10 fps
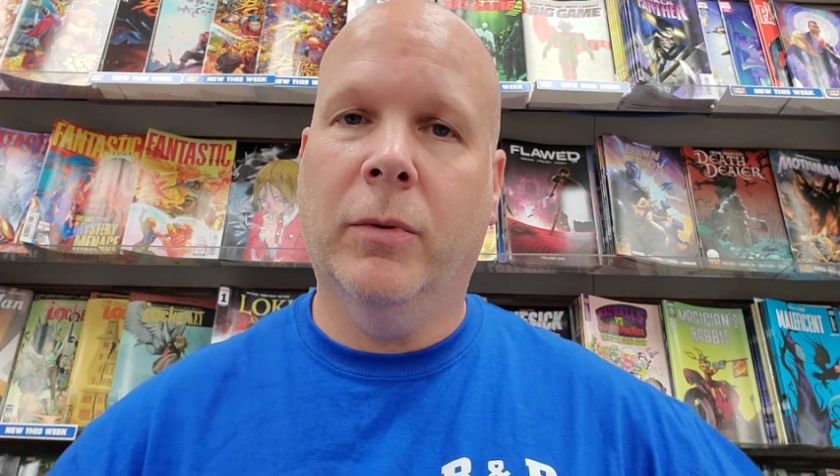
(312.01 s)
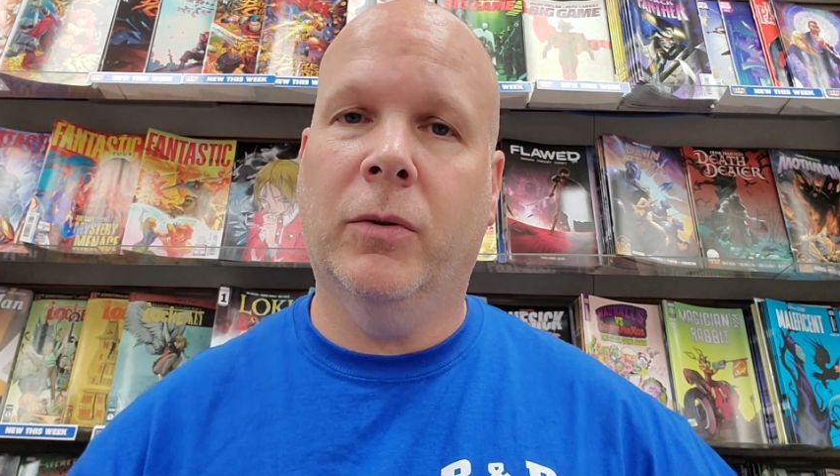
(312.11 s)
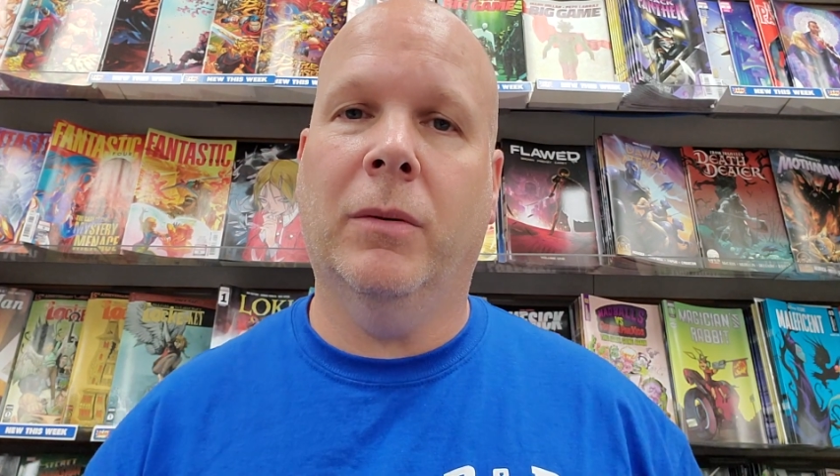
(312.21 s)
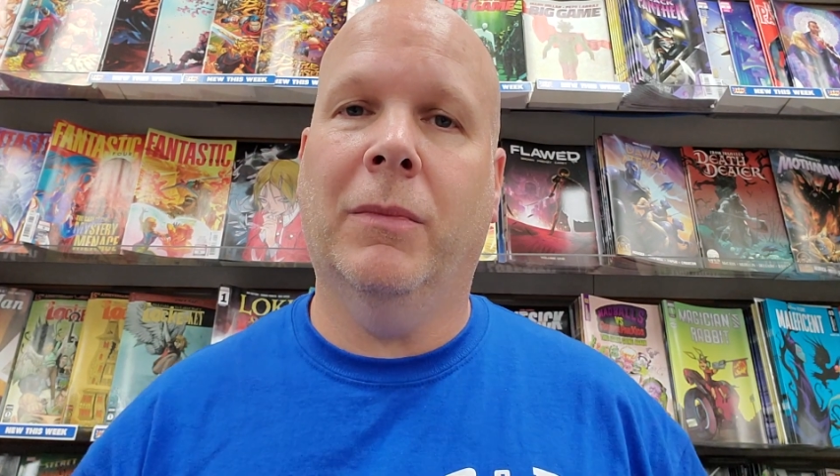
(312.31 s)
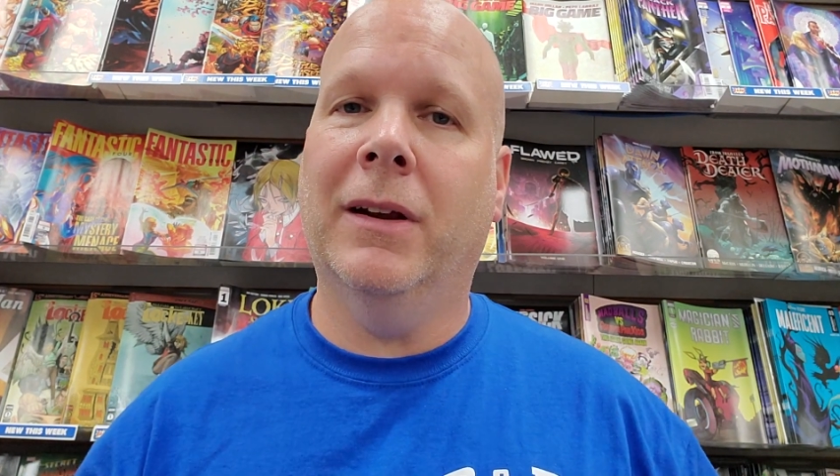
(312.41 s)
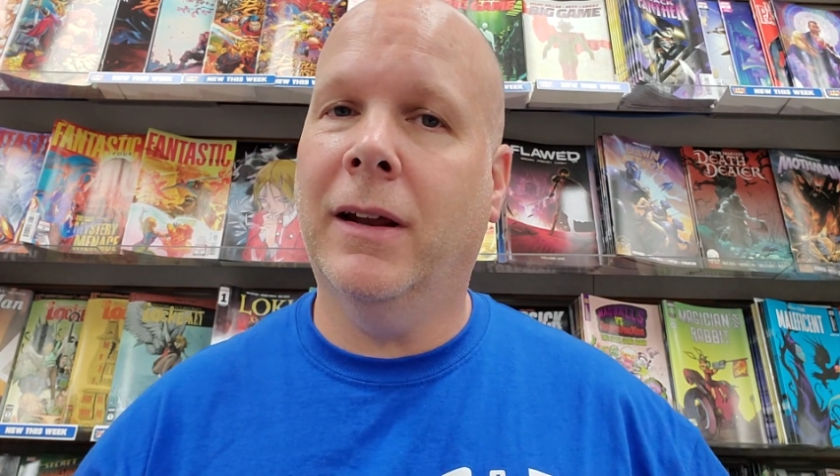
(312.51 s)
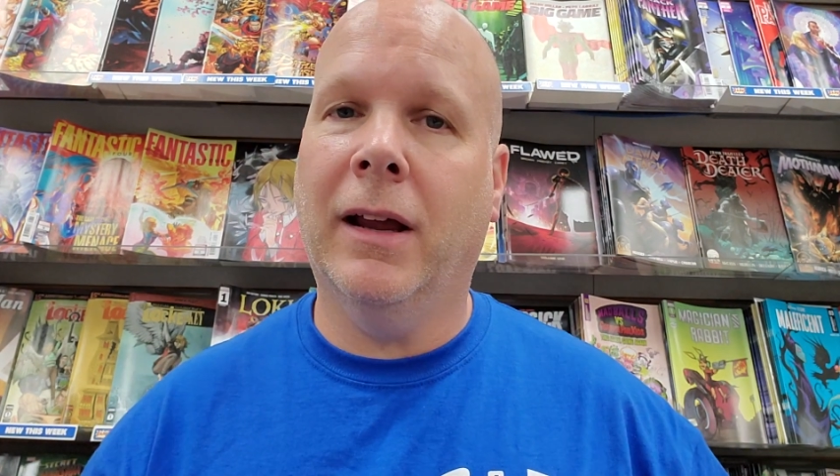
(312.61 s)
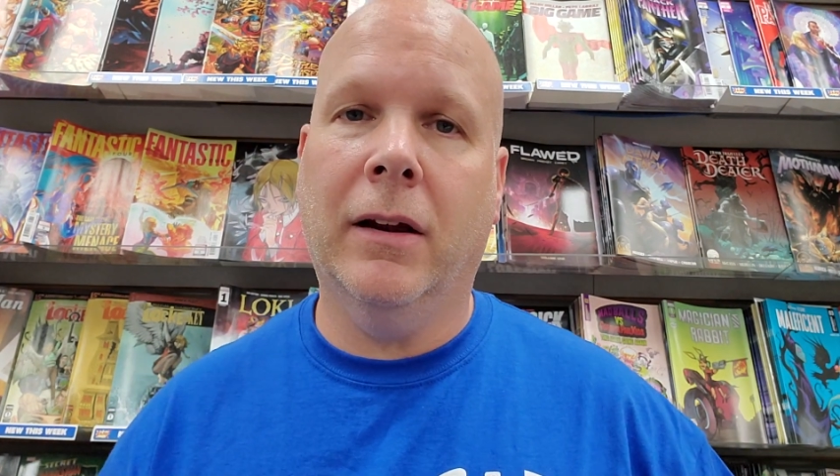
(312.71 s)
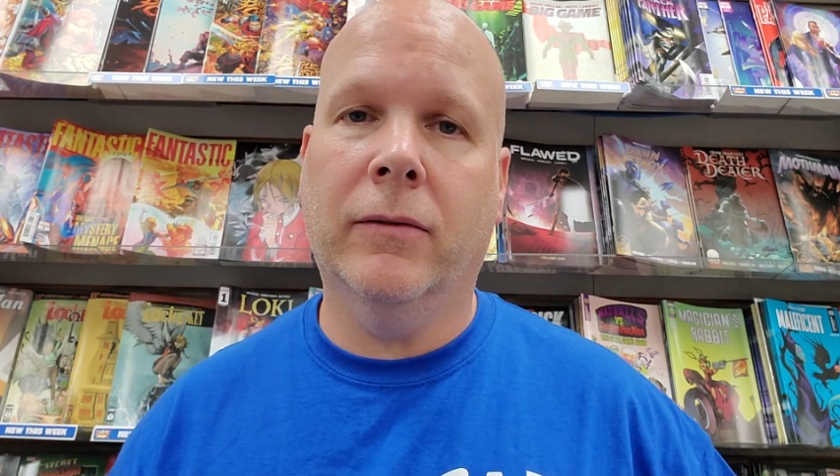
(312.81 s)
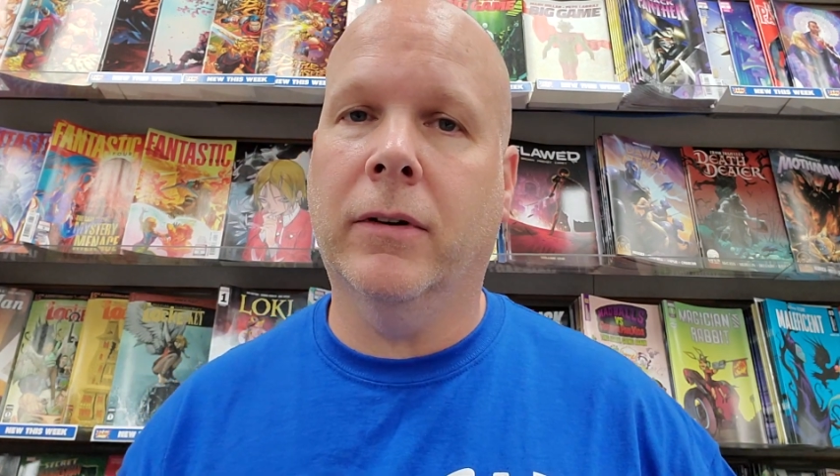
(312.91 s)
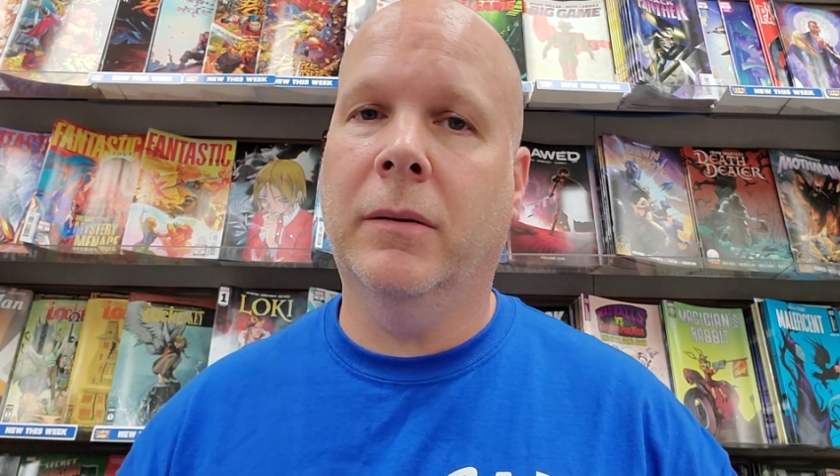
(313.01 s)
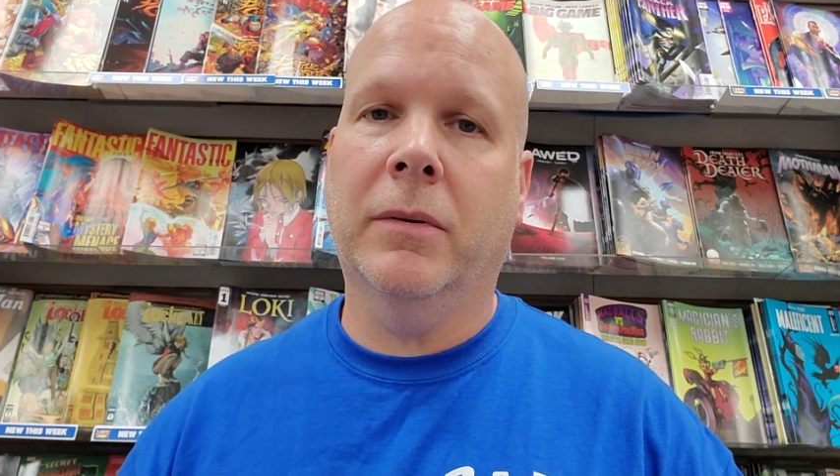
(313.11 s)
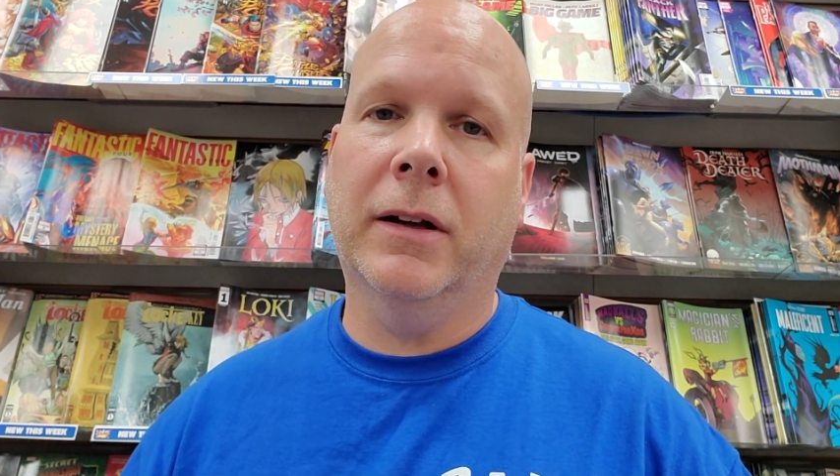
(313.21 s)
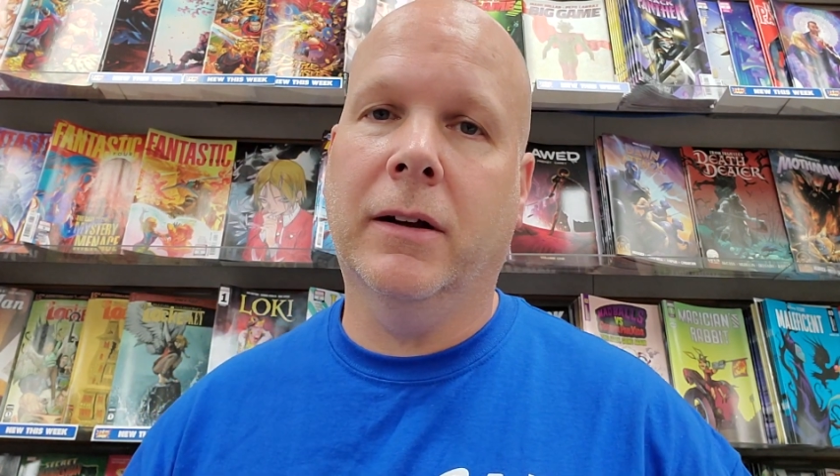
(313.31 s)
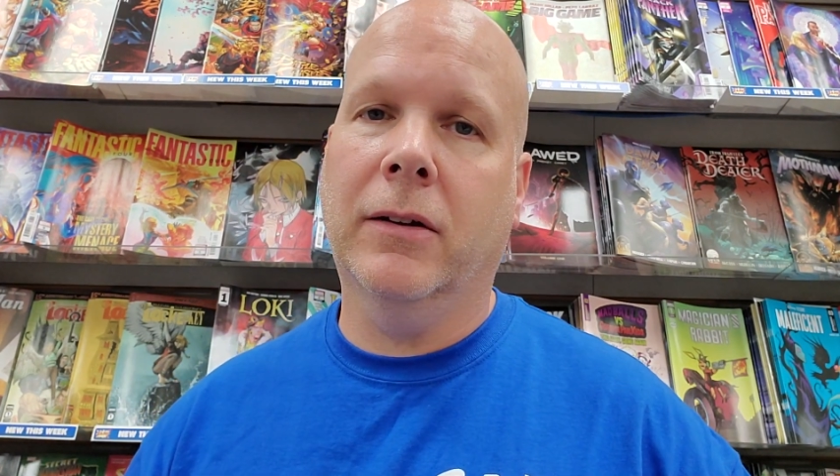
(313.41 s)
between me and Dave or
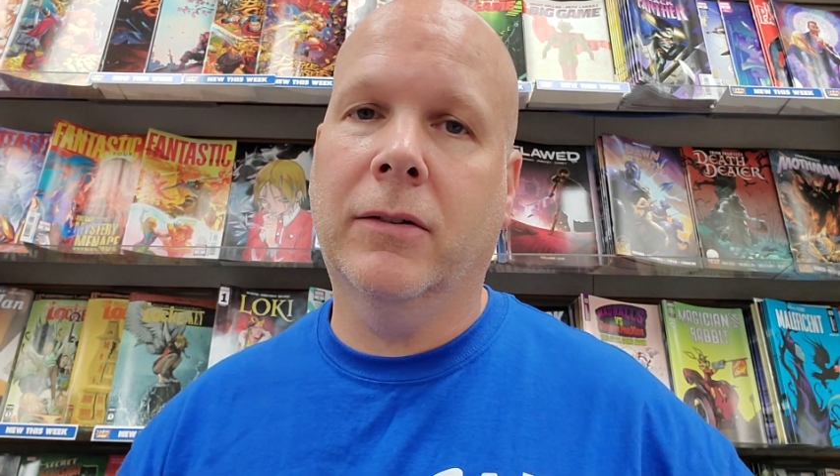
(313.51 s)
anybody else.